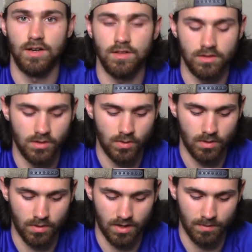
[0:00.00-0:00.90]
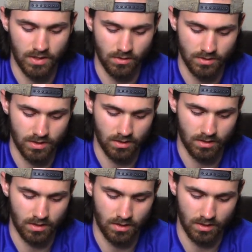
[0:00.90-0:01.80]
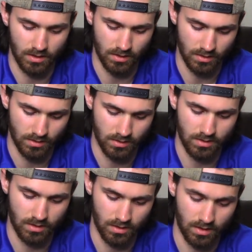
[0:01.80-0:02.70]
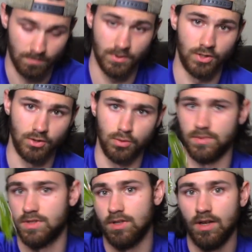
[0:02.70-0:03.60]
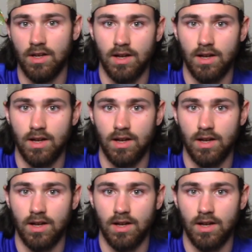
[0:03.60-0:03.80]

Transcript: Another lure we're going to be using is tubes.